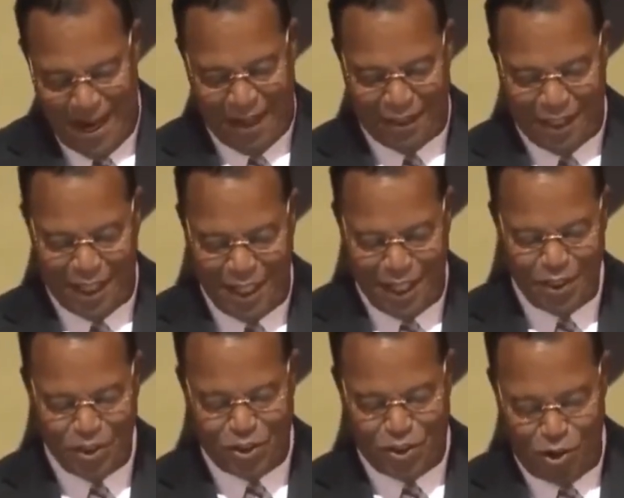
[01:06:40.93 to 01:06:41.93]
and the
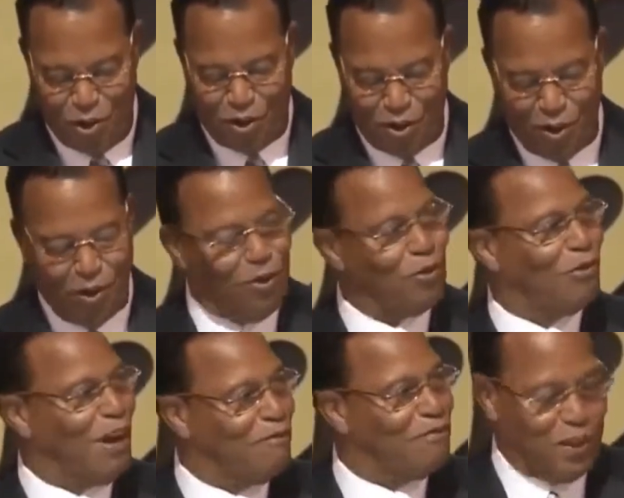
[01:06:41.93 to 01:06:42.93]
Internal
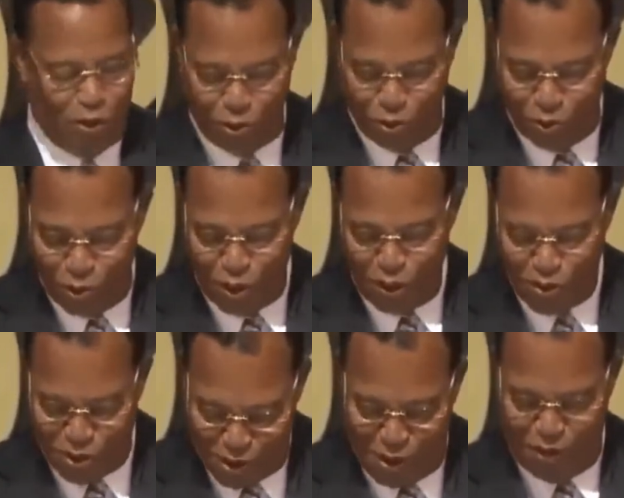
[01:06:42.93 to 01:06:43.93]
Revenue
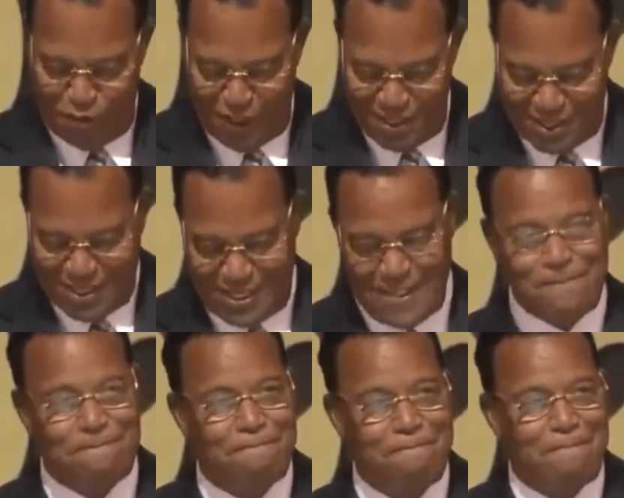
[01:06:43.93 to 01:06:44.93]
Service
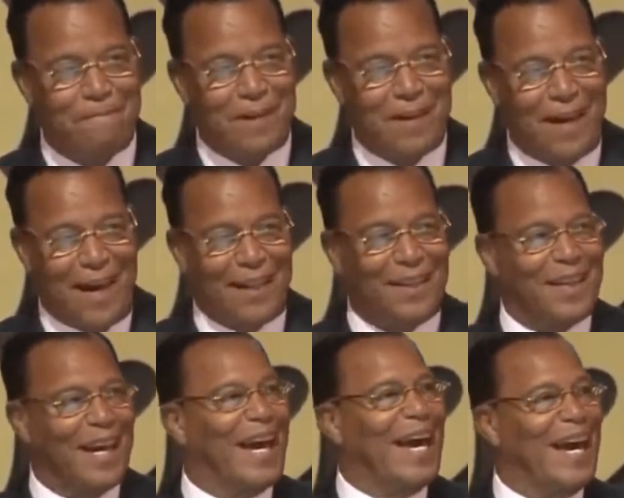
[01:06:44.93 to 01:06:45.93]
and
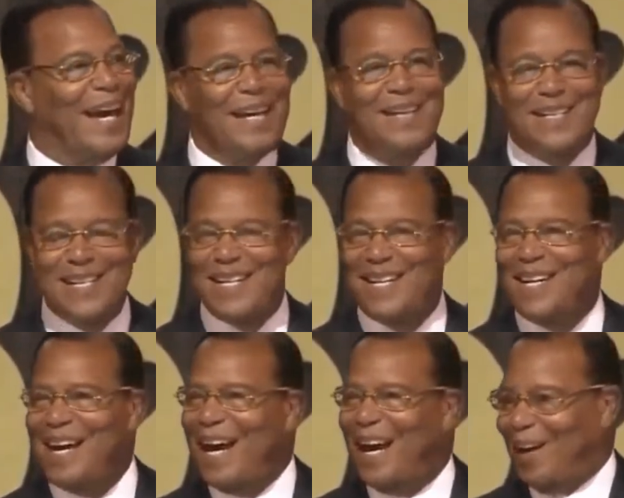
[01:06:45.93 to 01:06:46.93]
the
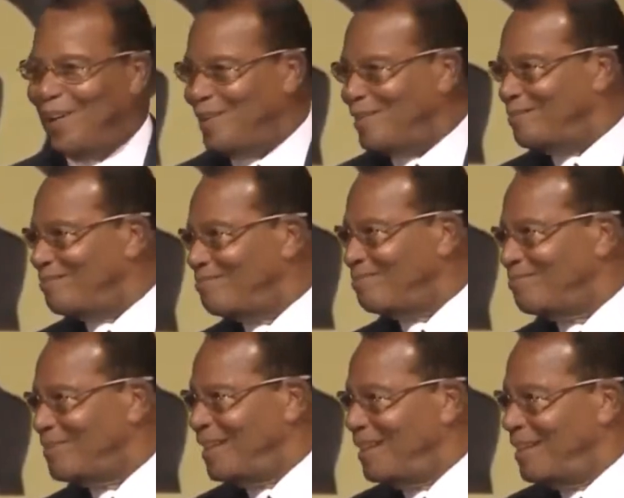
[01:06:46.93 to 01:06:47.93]
ADL,
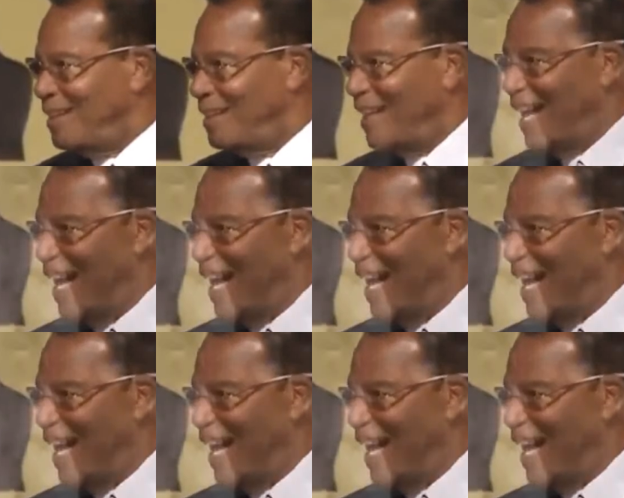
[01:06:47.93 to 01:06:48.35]
the